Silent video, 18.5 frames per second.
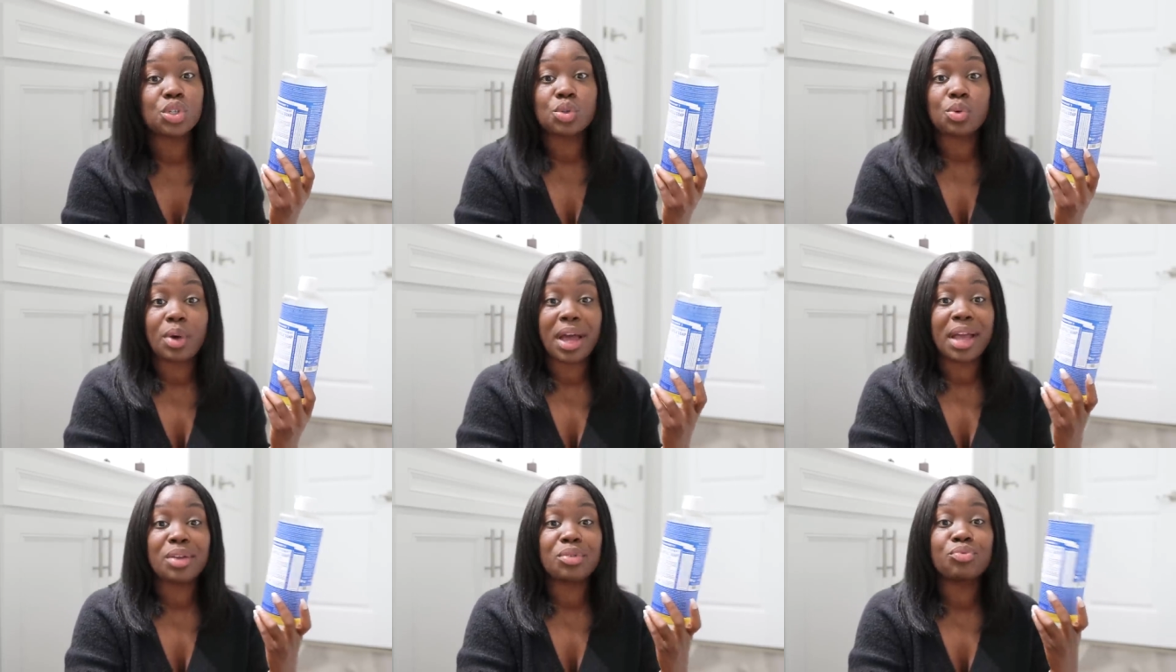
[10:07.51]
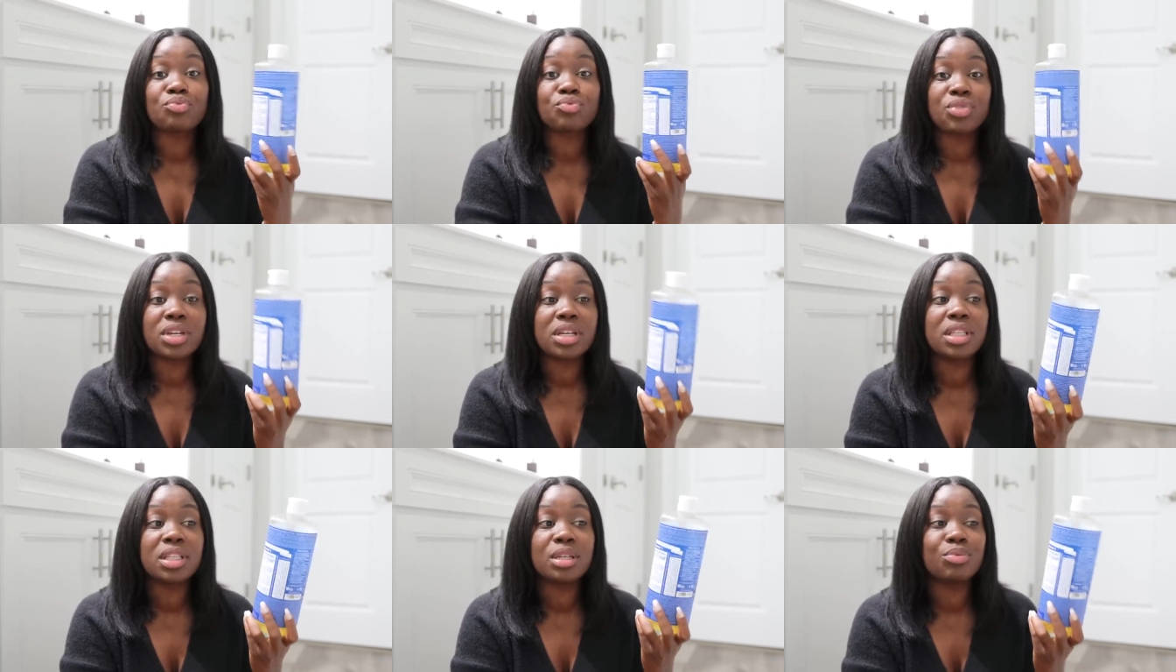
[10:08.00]
So I
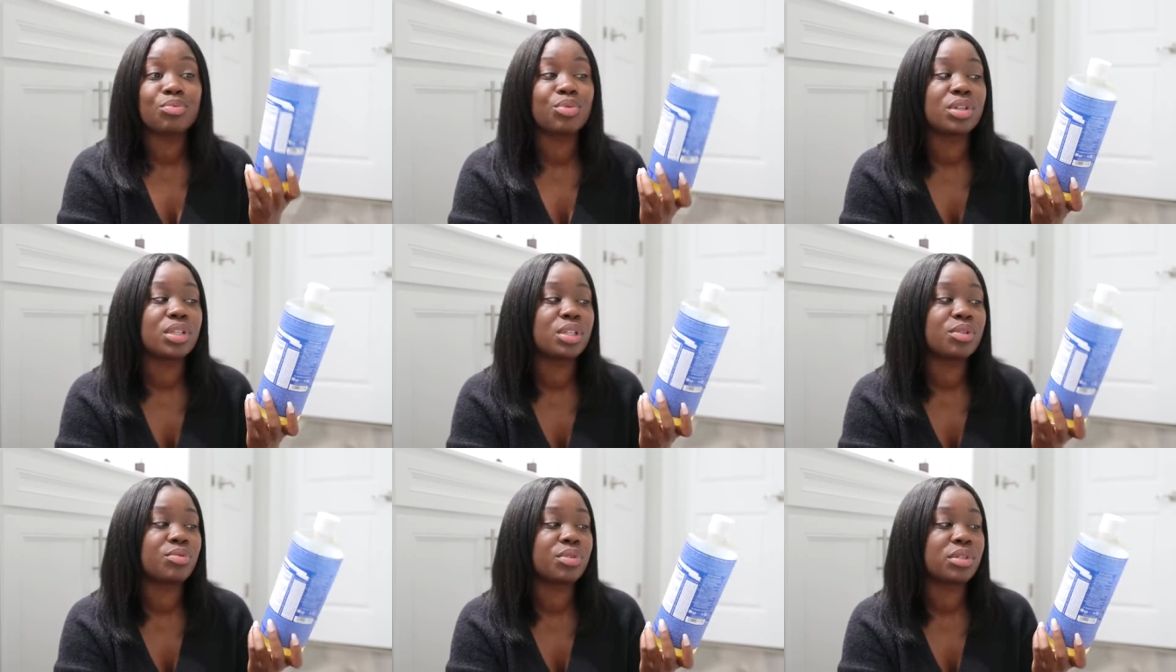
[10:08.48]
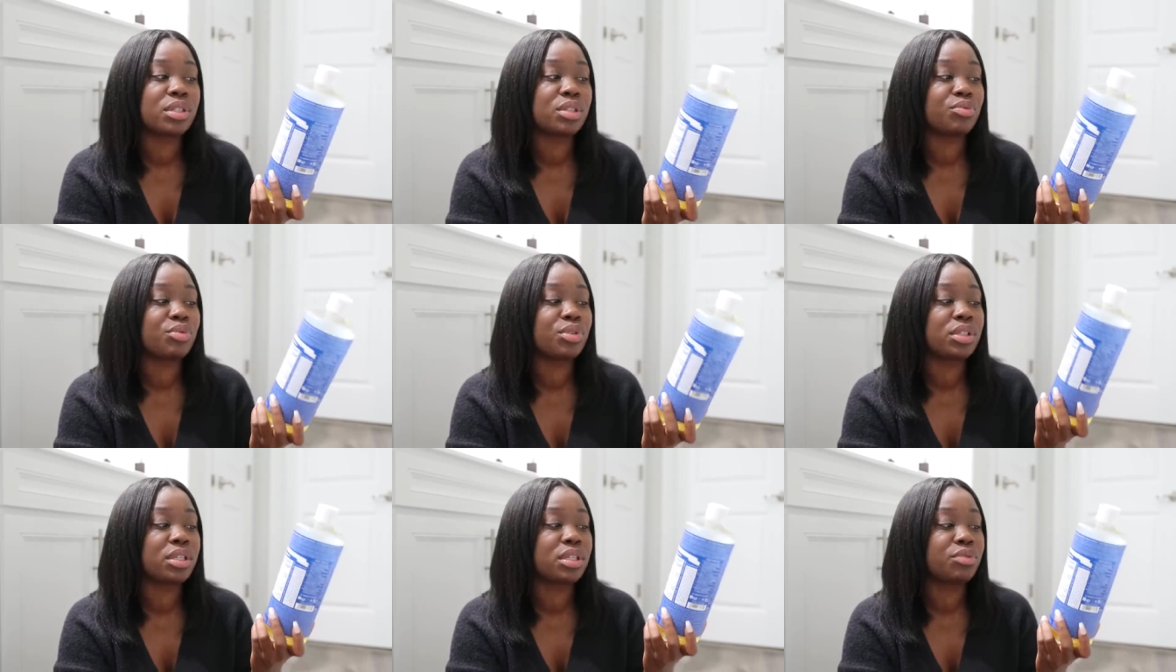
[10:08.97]
really, really, really,
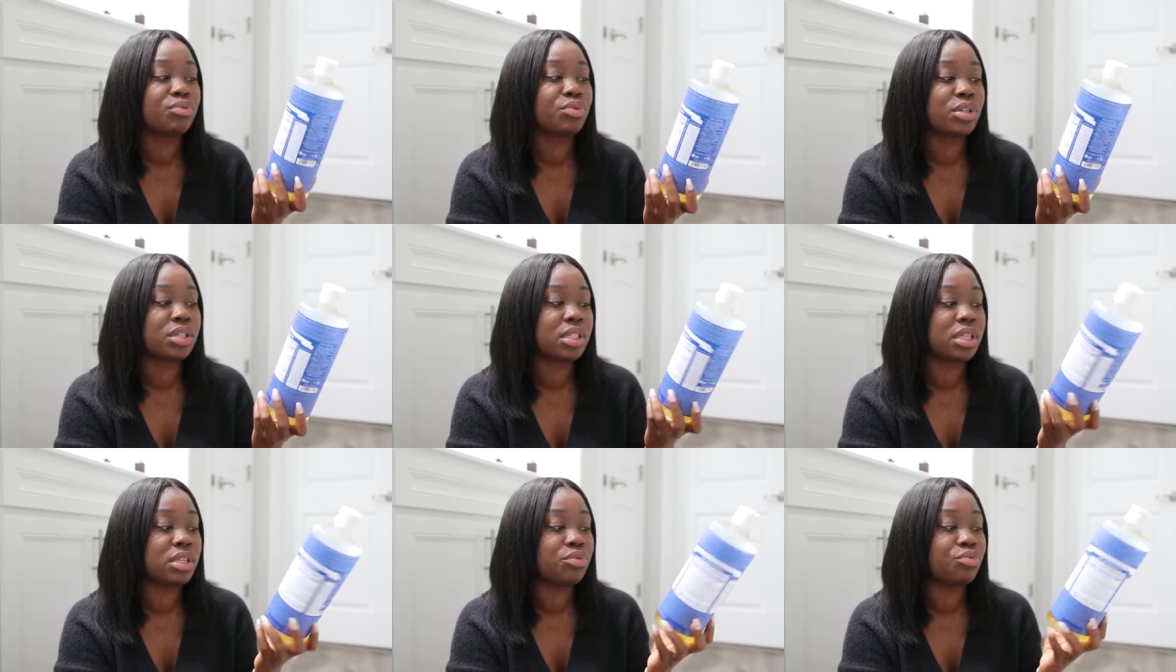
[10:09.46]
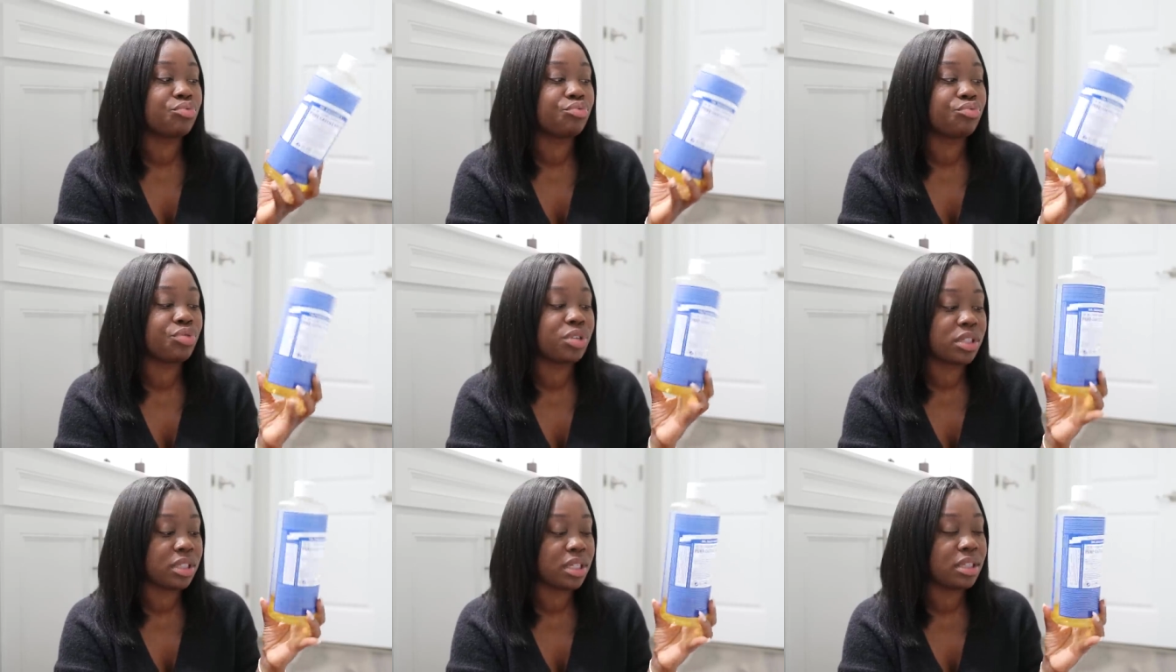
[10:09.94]
really, really,
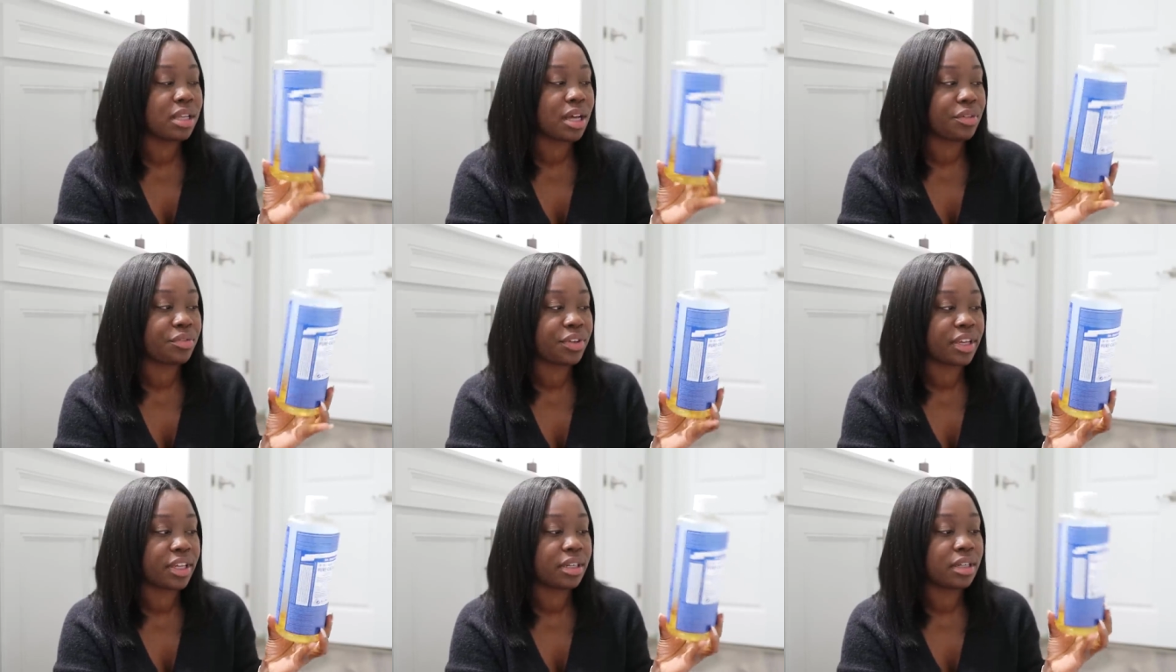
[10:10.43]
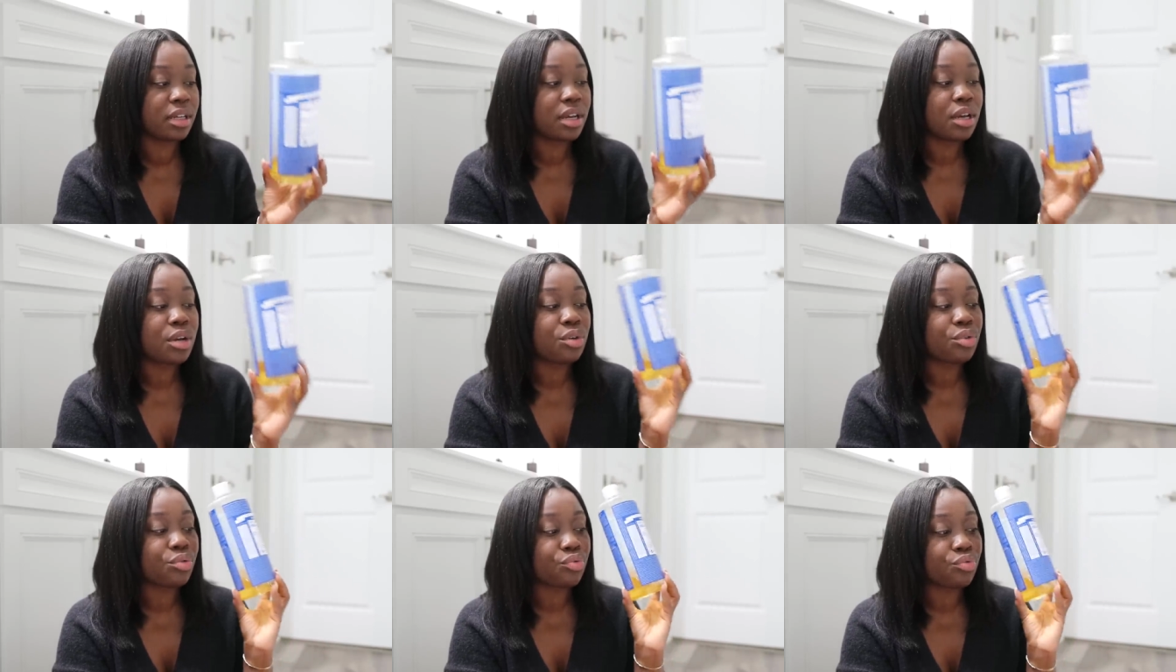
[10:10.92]
really love it.
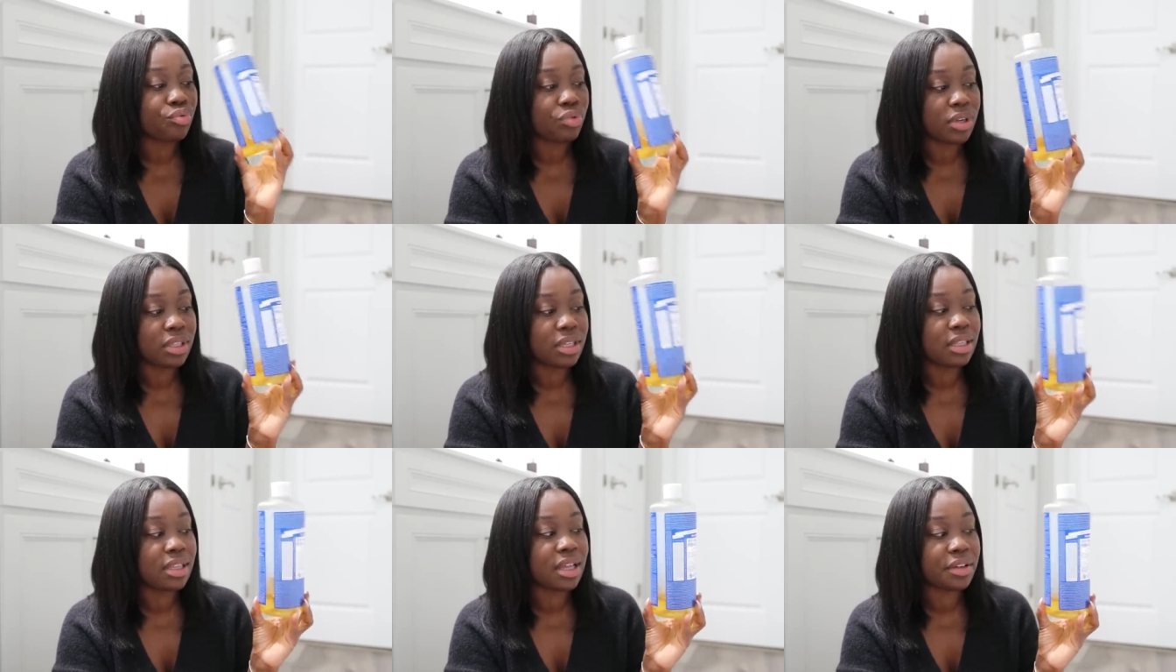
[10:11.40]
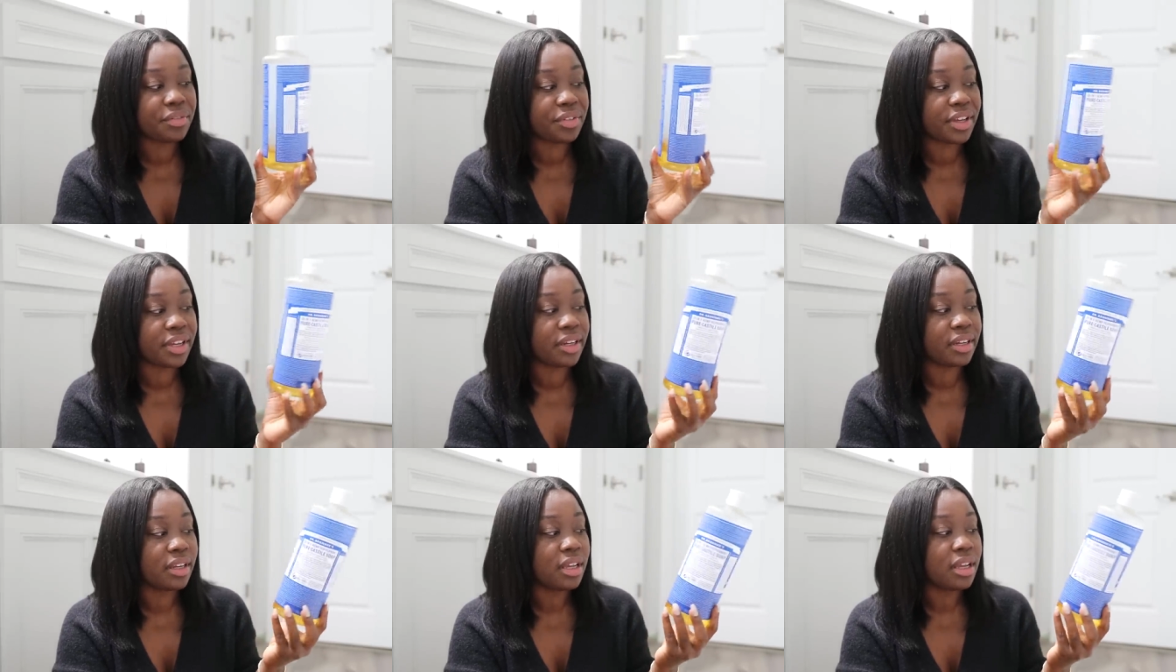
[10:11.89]
Really love
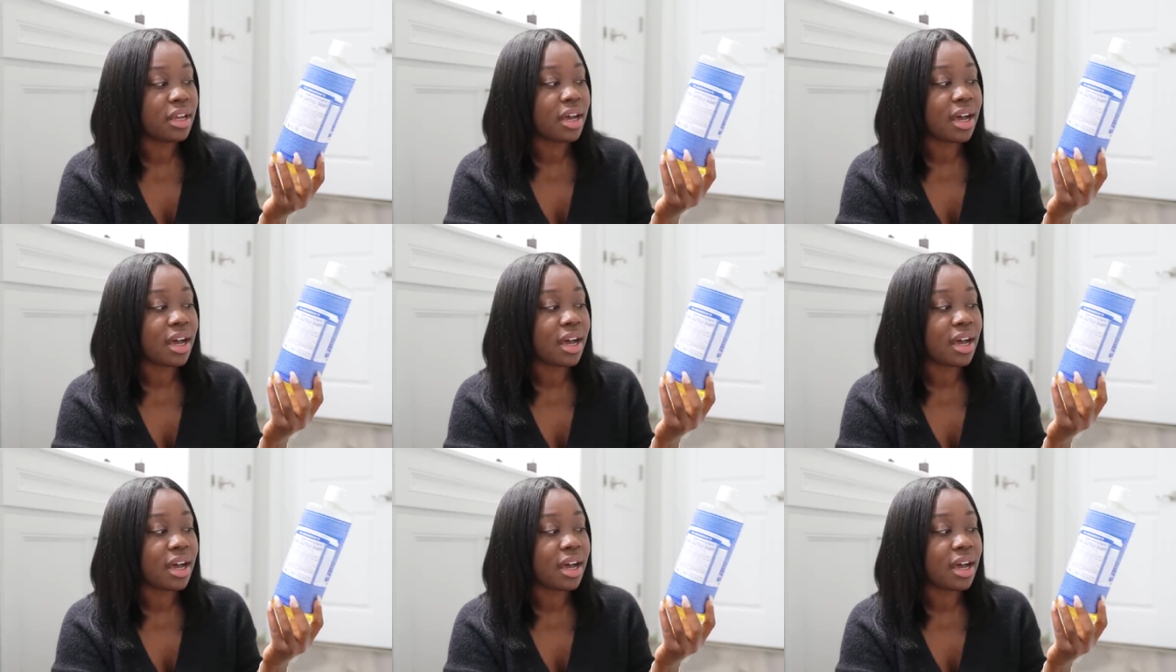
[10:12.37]
it.